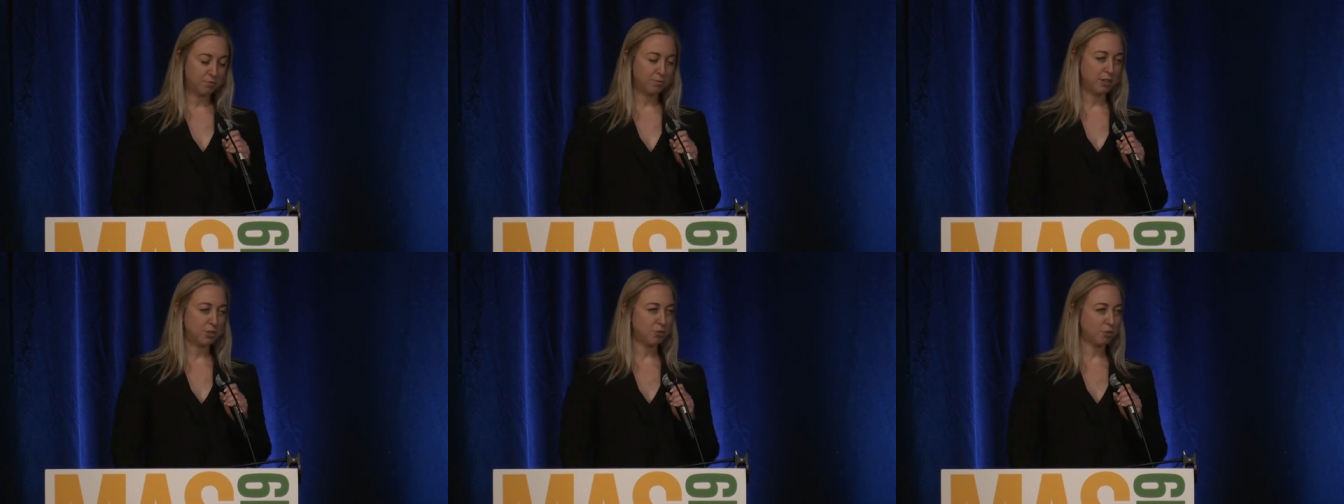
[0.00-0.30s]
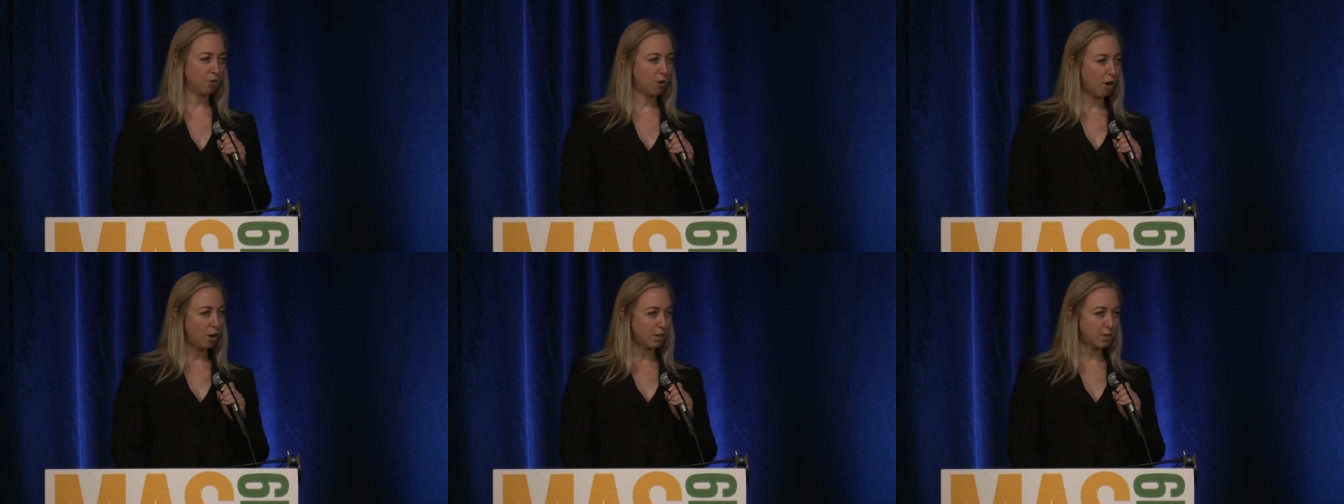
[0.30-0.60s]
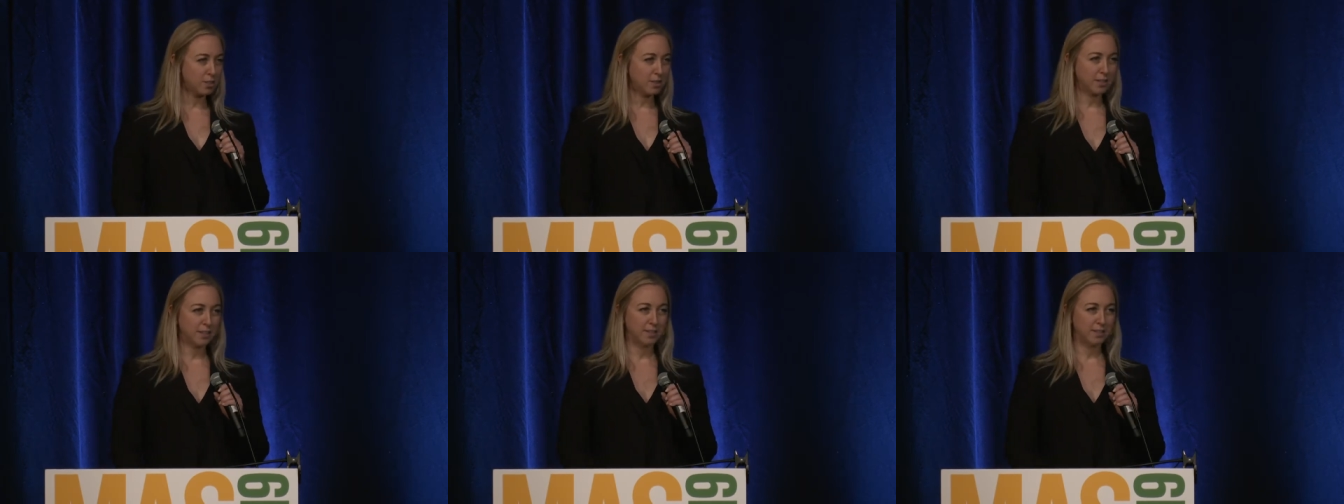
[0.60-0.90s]
Rachel
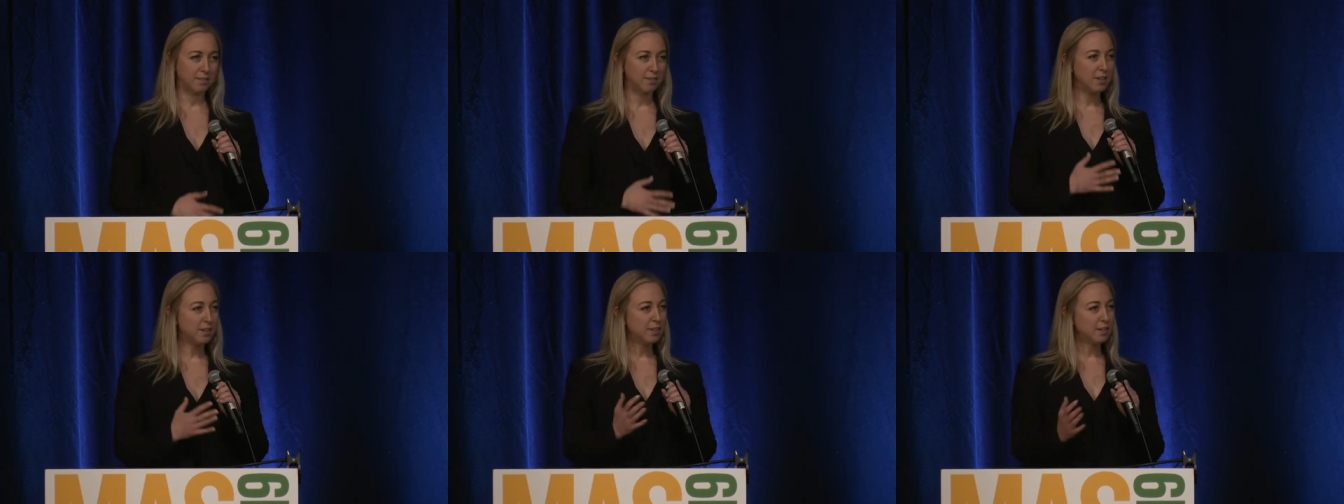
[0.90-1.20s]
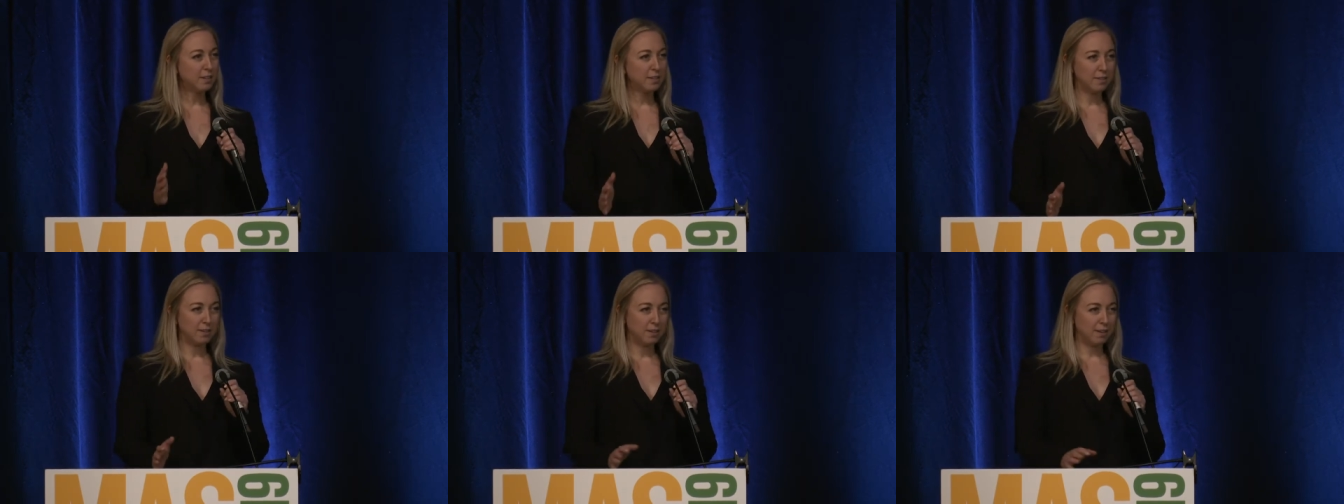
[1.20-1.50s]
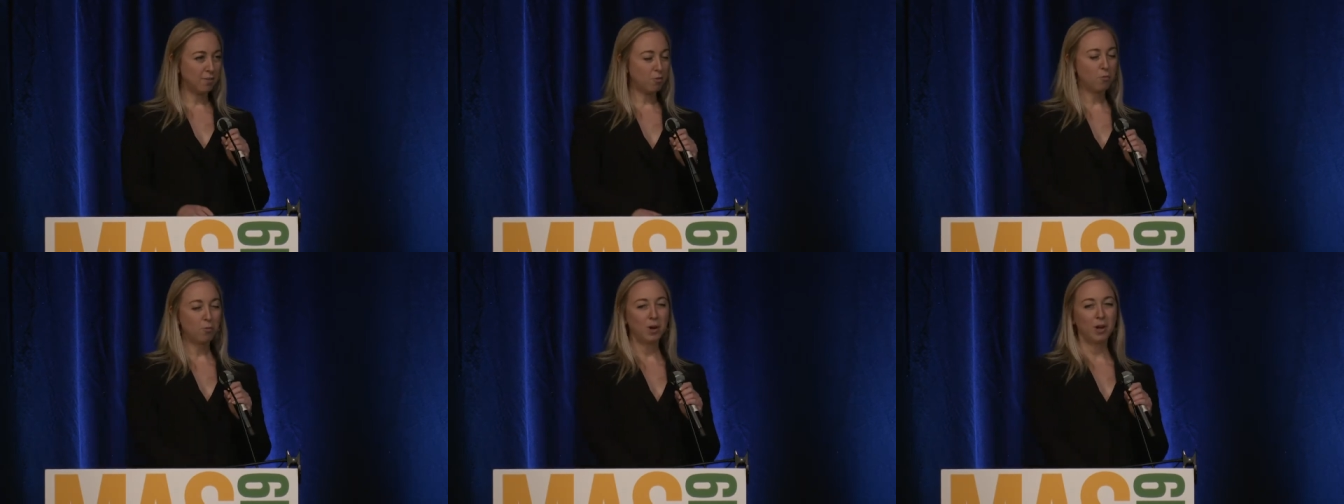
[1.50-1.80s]
Carson,
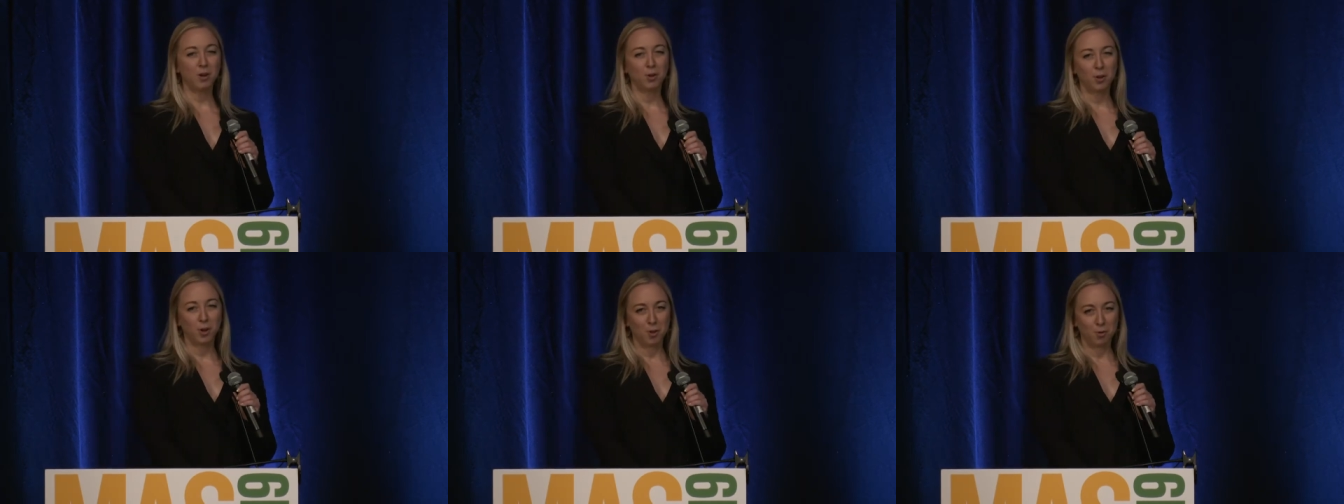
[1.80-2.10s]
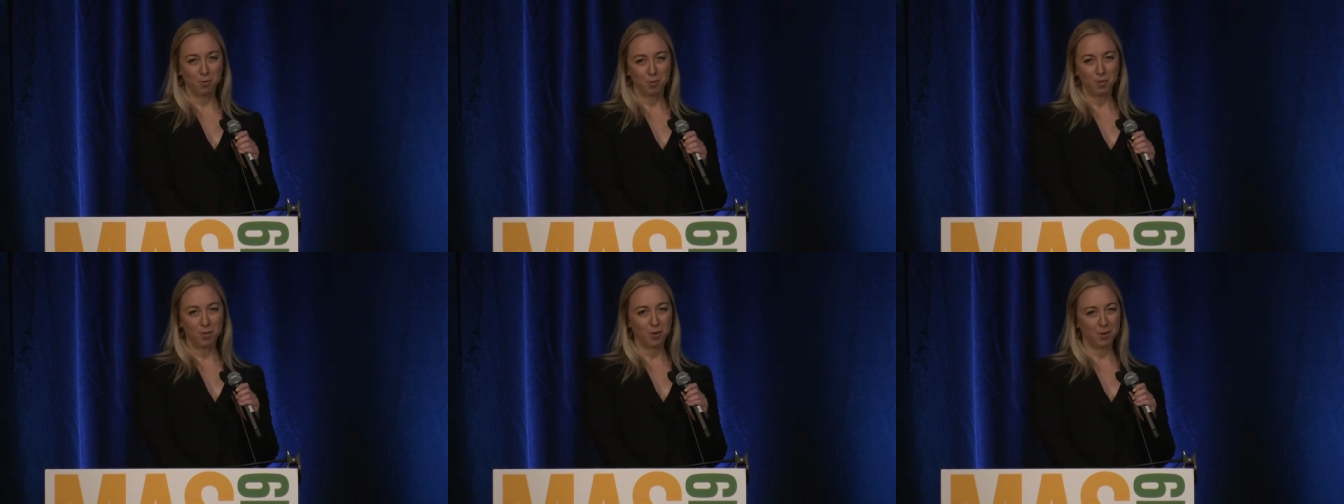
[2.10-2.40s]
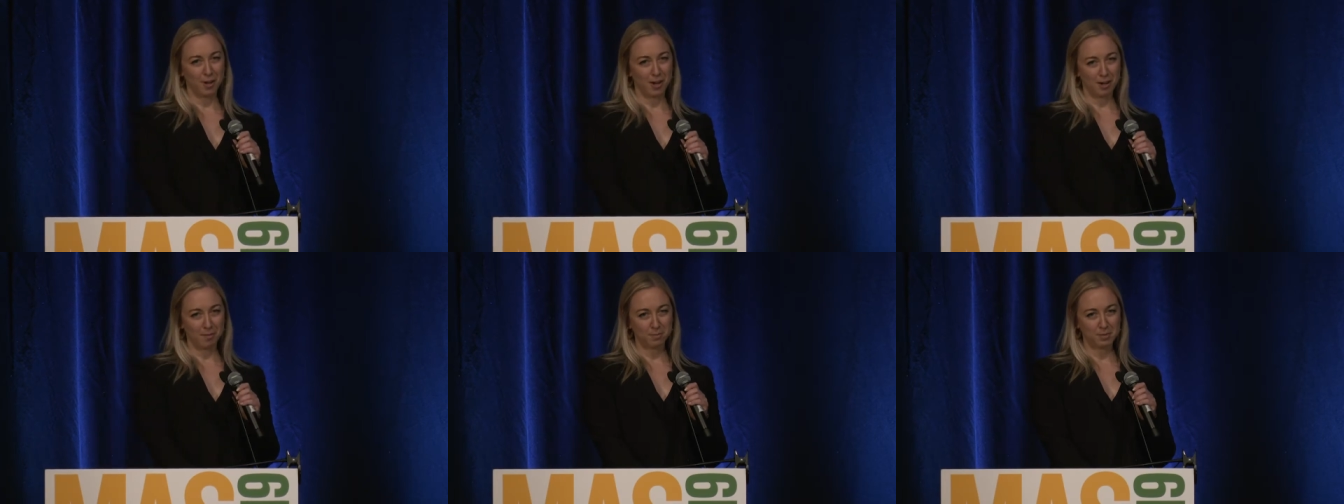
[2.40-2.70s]
we all know their
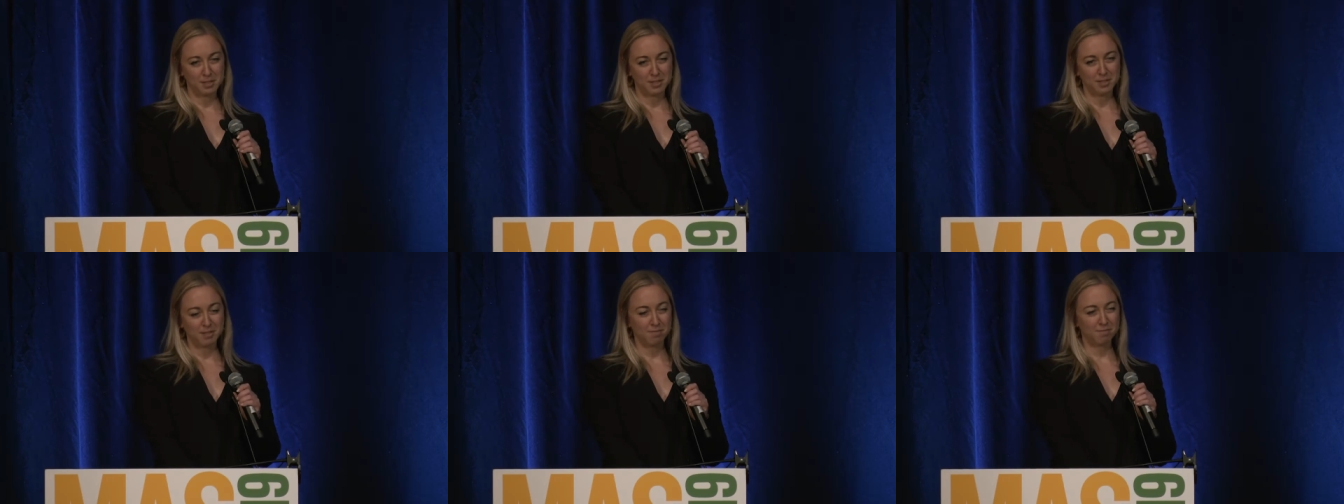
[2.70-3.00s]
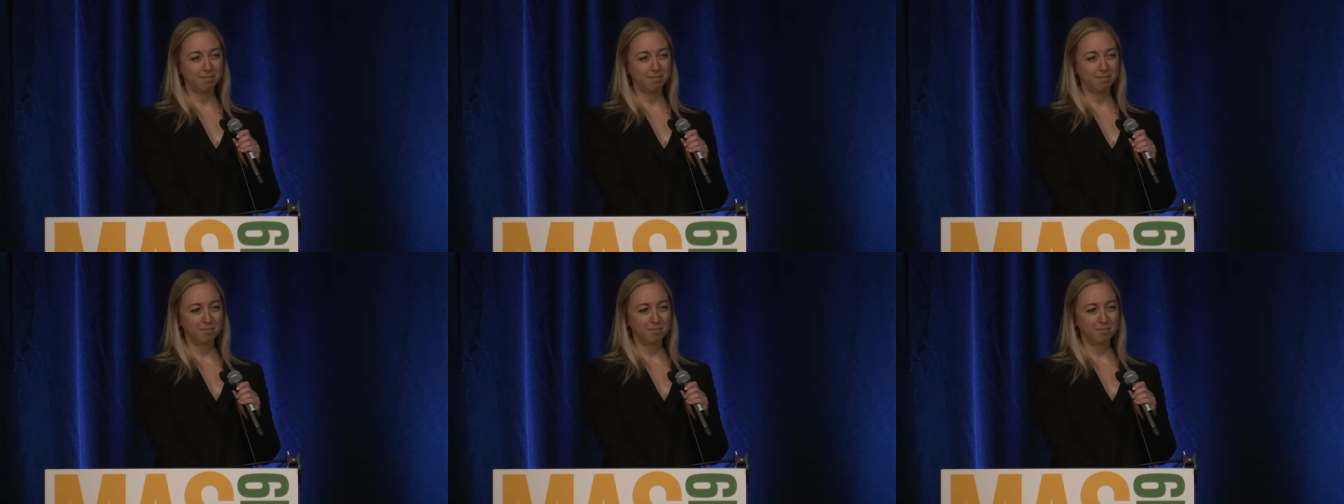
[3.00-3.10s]
names.